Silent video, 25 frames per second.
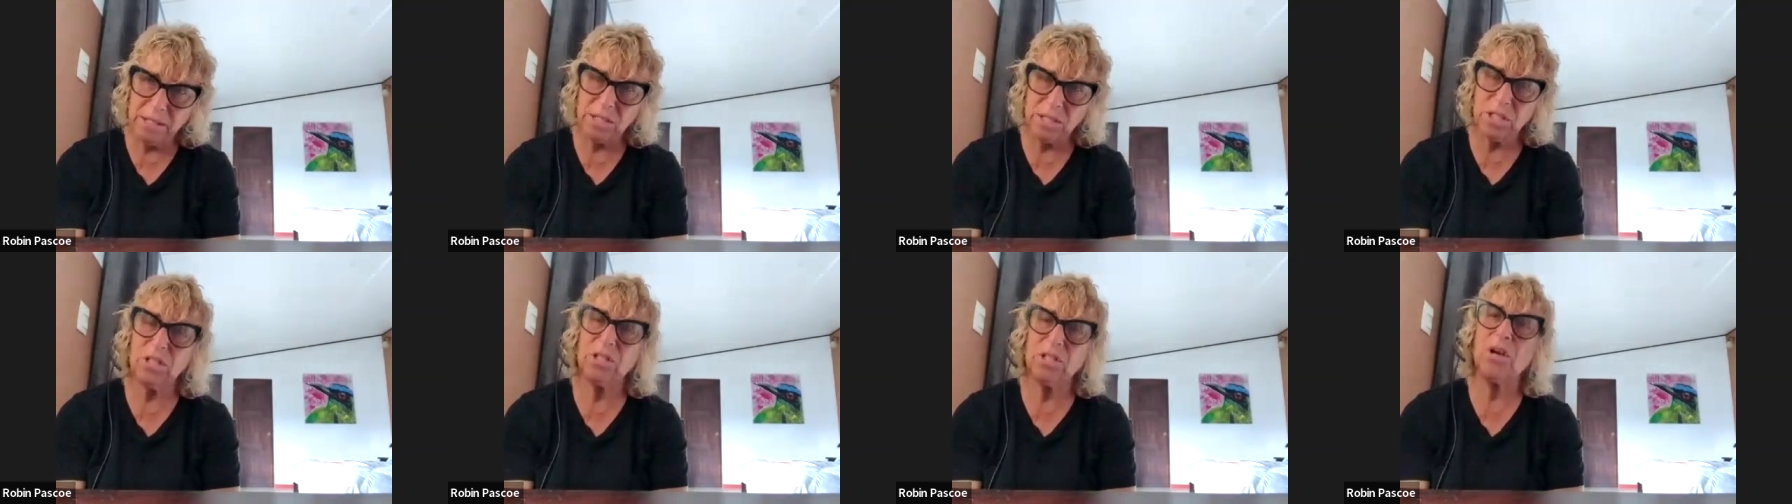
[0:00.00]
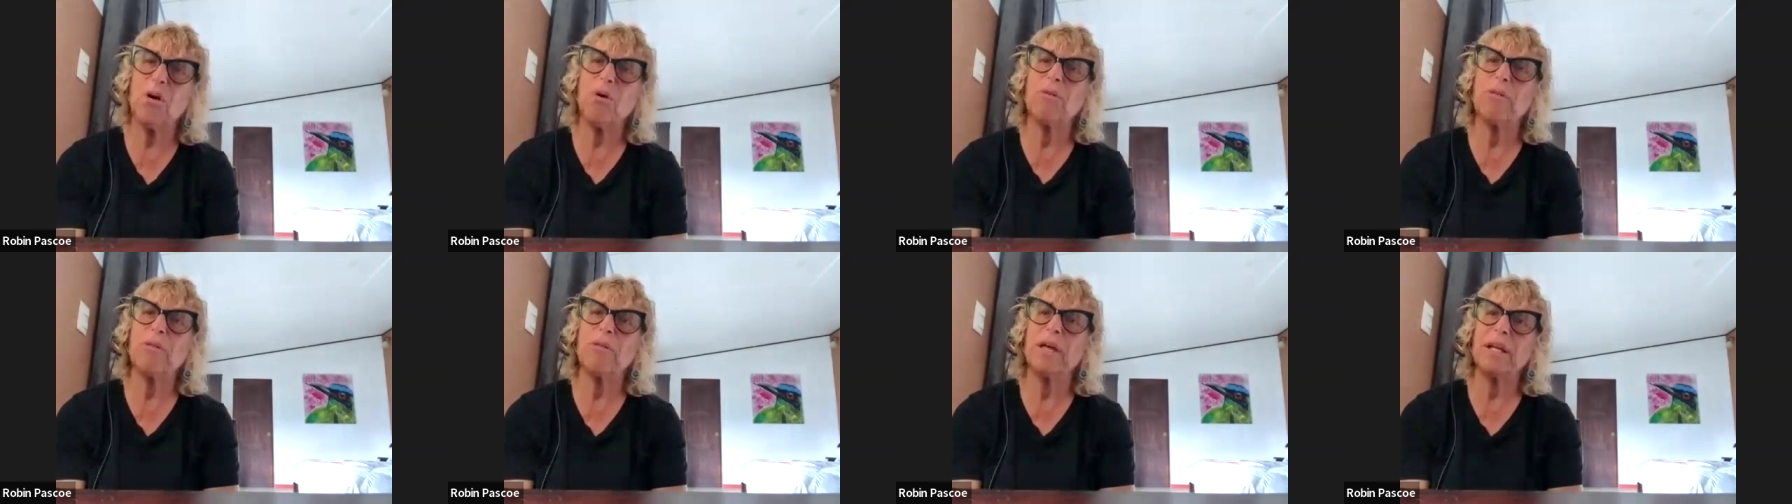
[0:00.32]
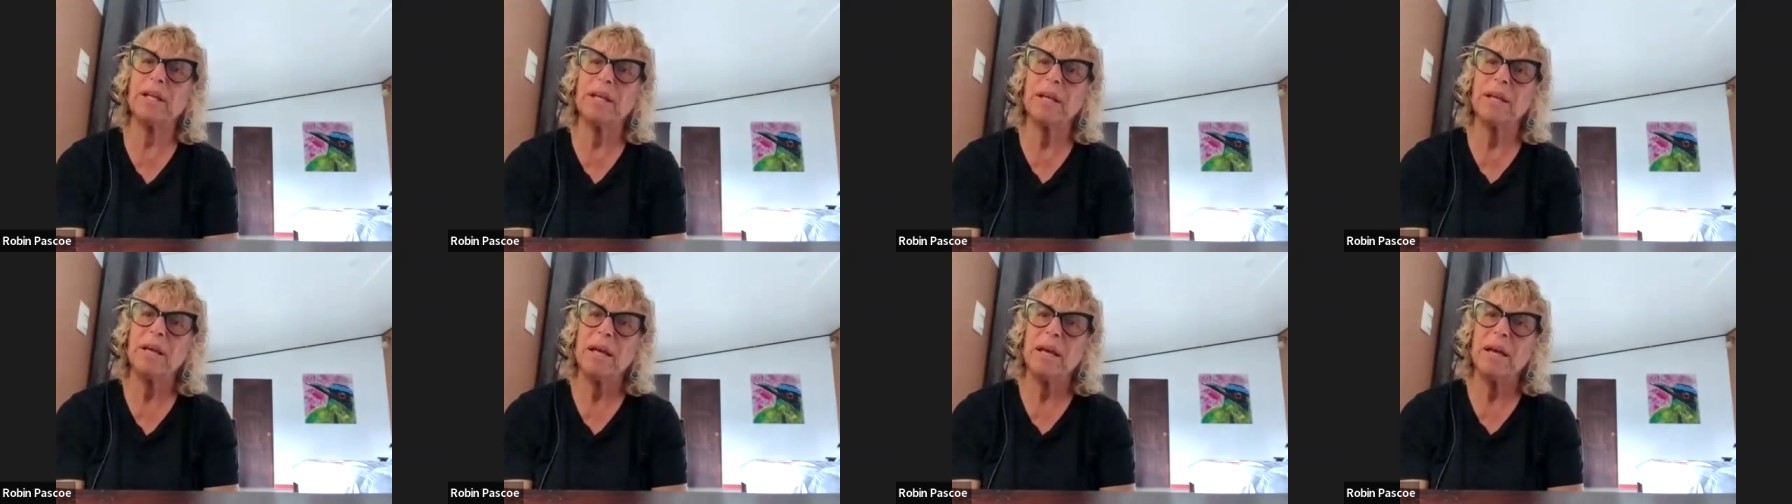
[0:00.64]
to know
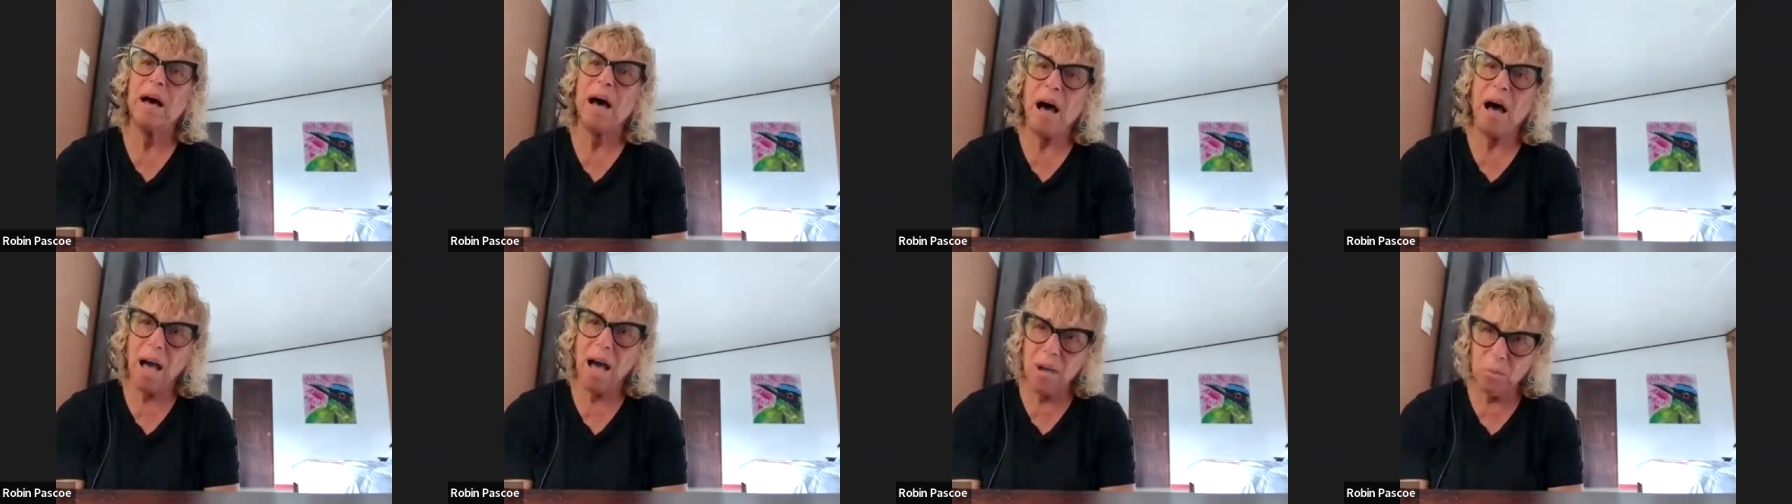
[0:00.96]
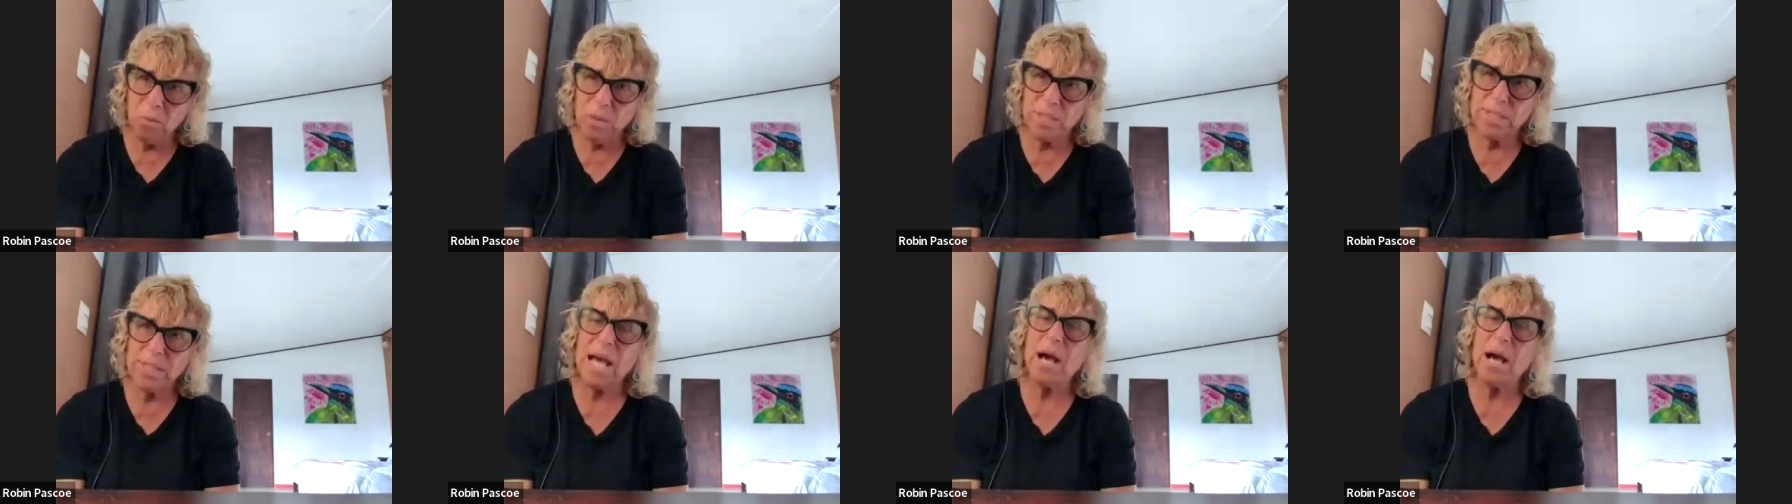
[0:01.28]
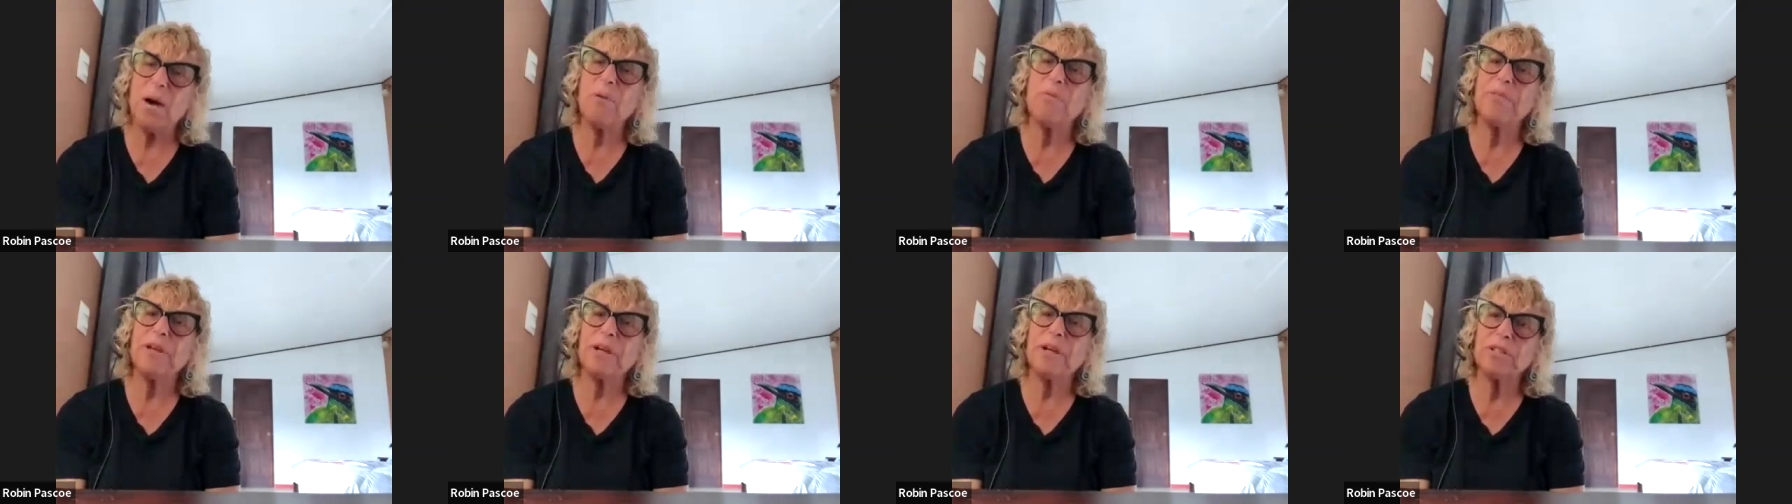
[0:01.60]
that I was
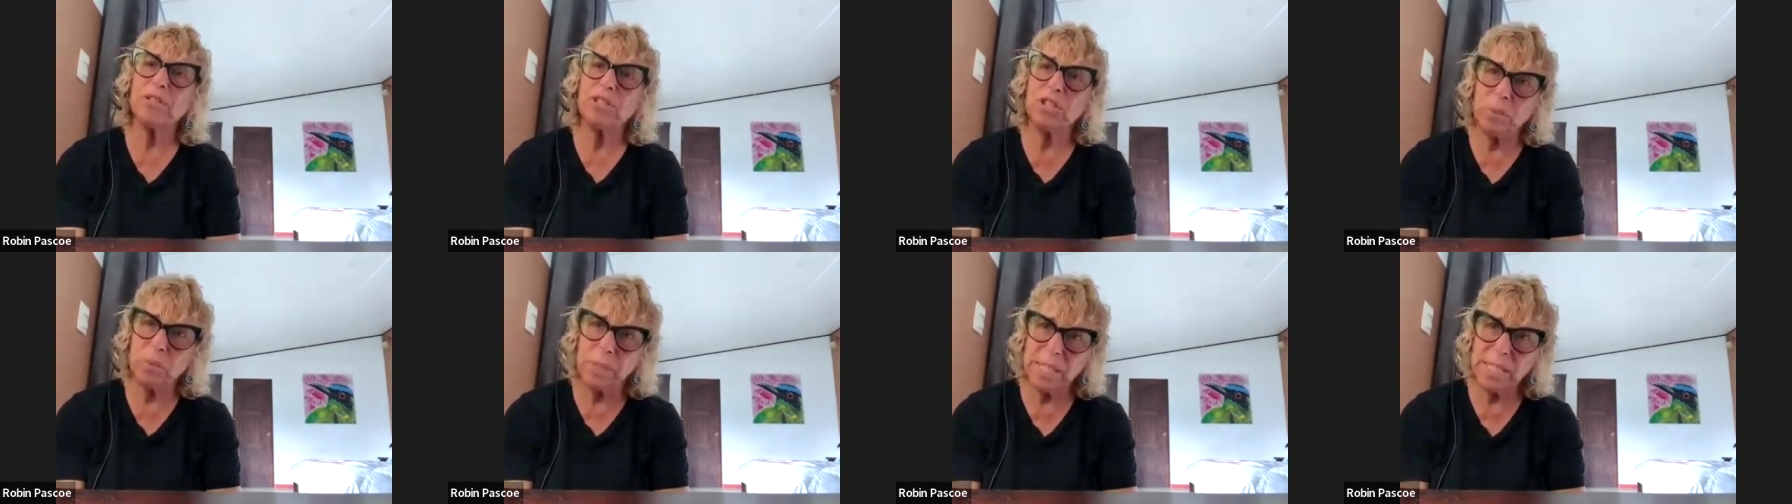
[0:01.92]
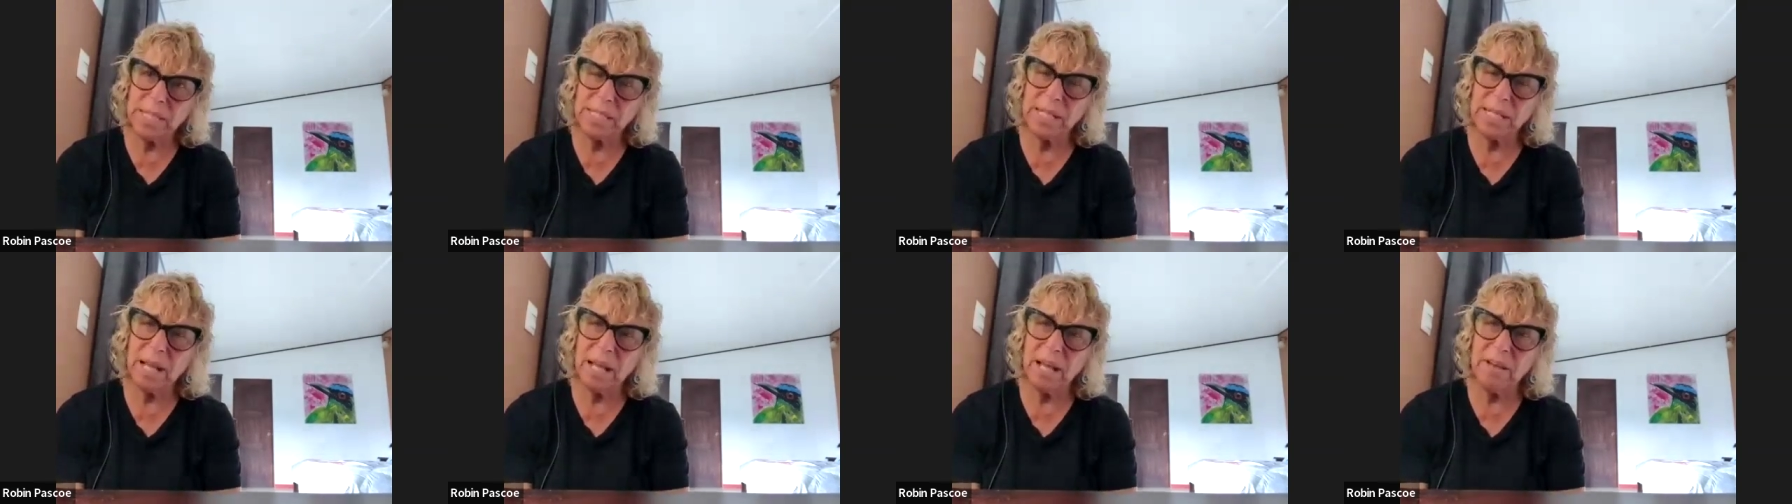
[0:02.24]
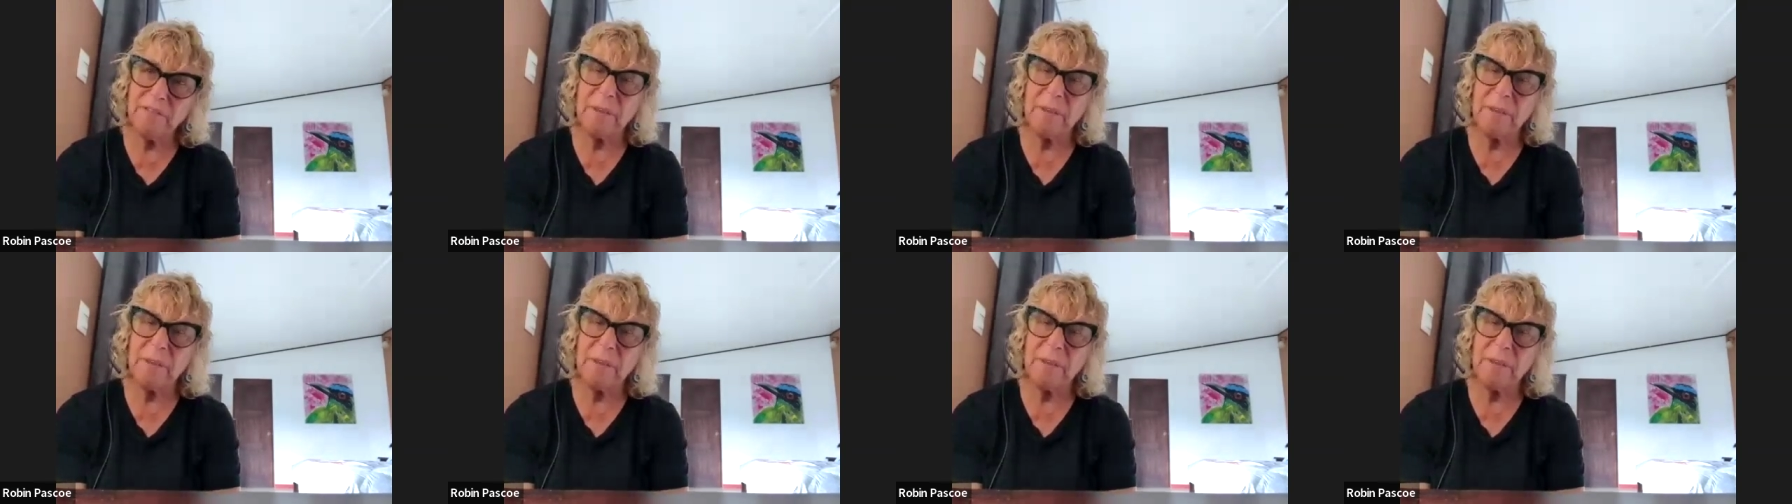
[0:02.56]
out there doing stuff.